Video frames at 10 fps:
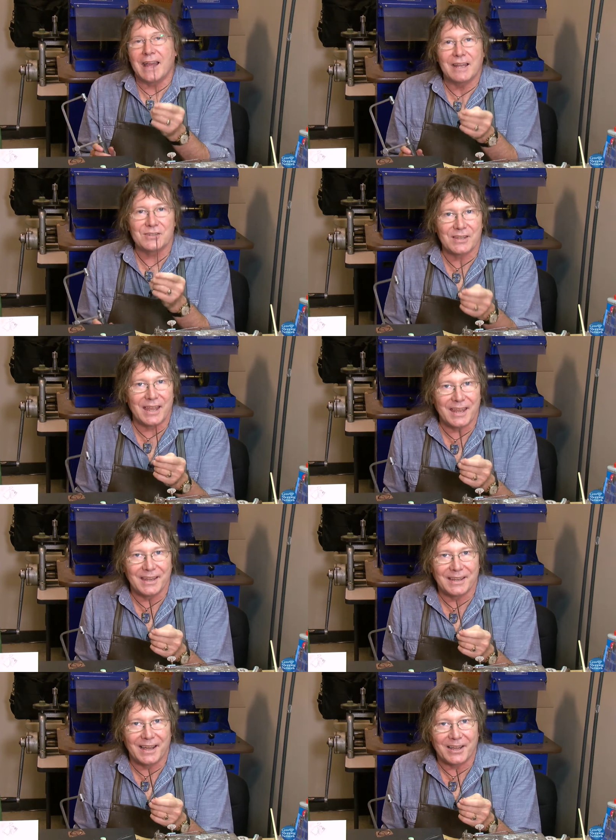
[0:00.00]
as
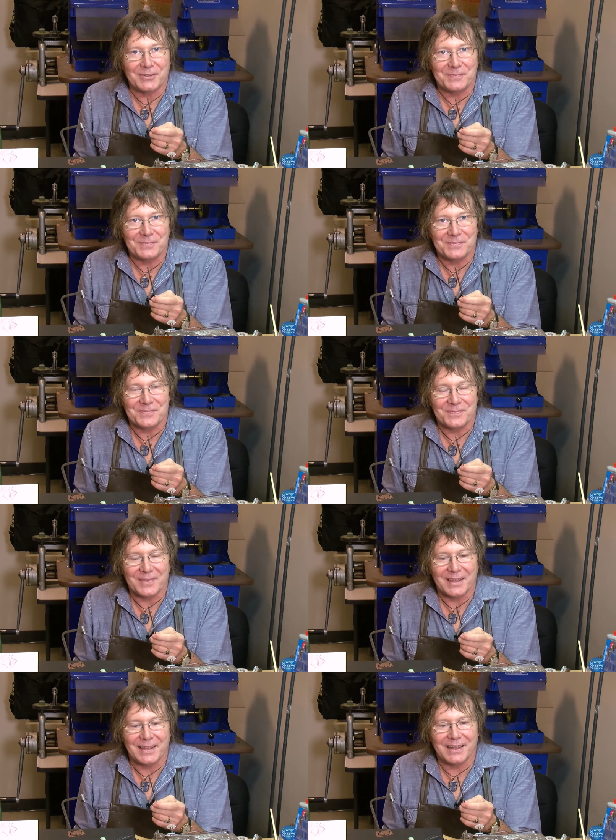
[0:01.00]
a
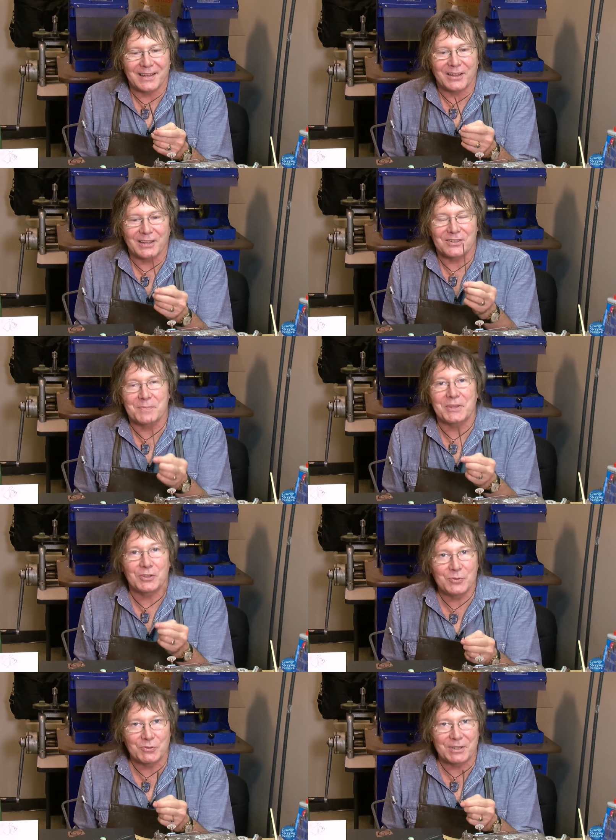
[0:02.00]
something
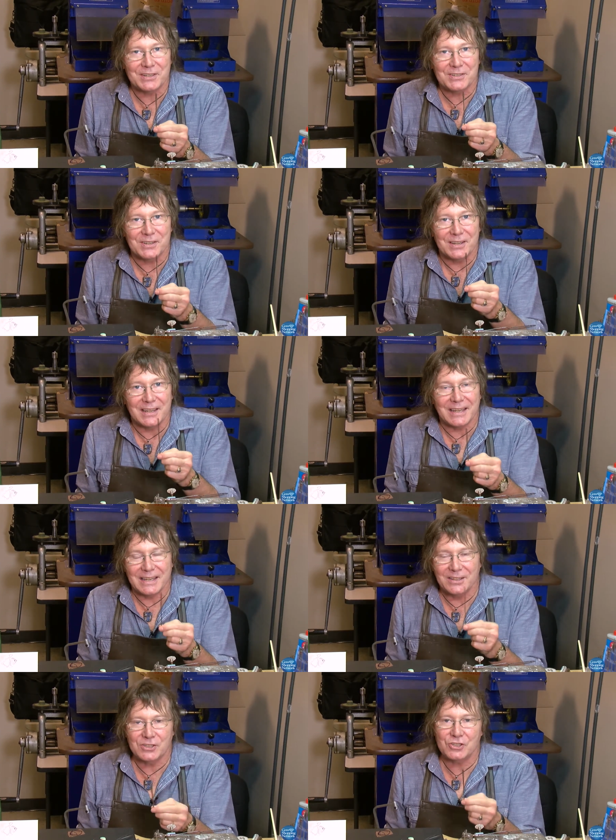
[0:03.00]
humorous,
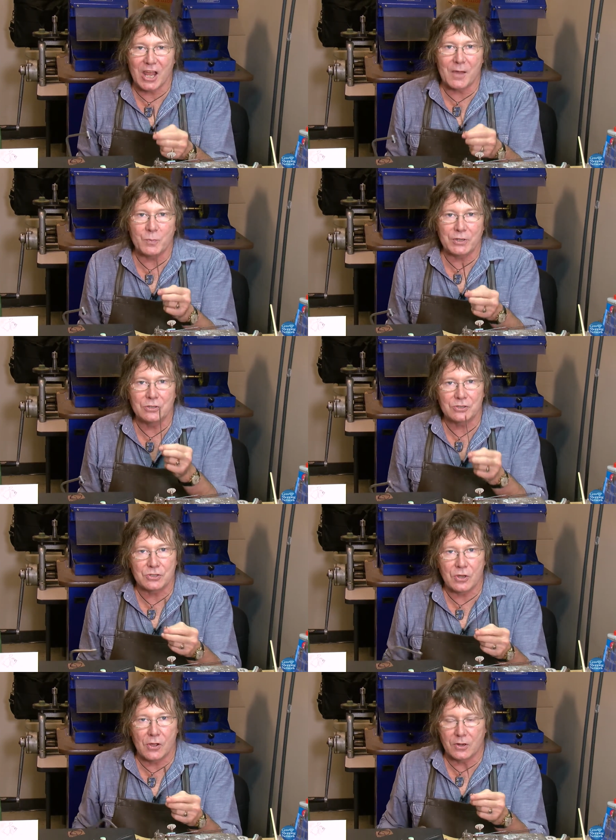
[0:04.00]
in the shop we used
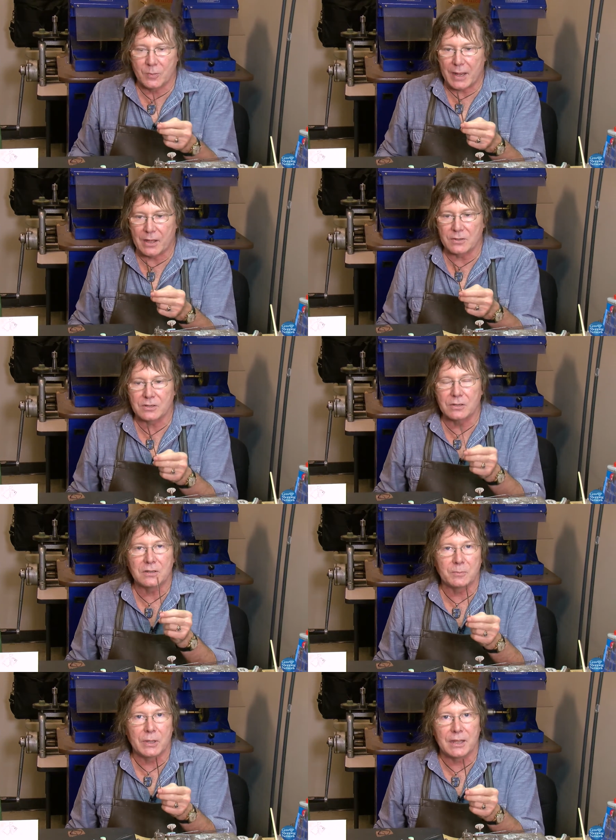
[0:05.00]
to talk about
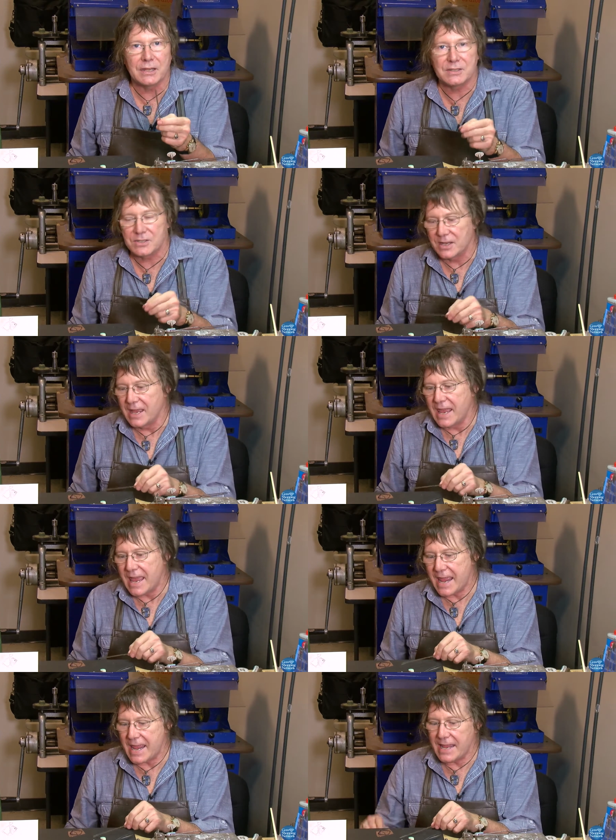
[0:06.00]
the blades
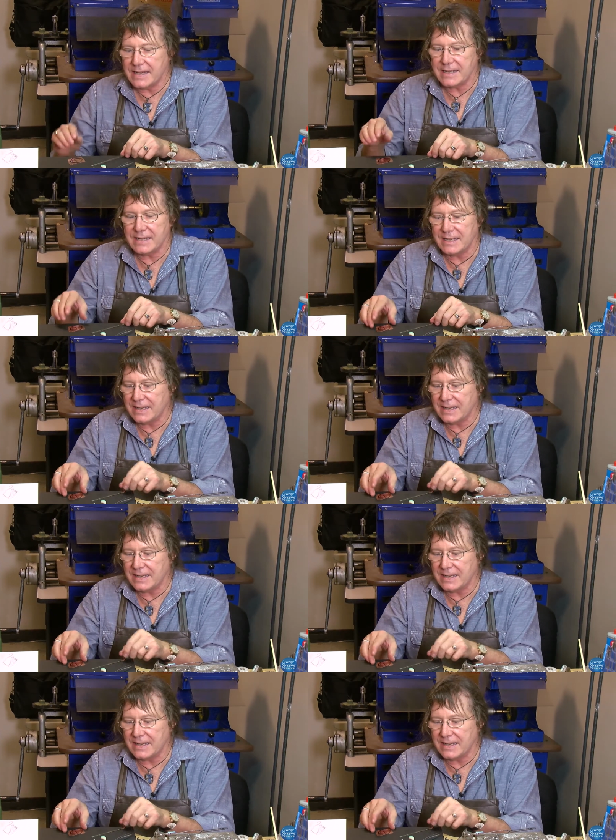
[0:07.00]
and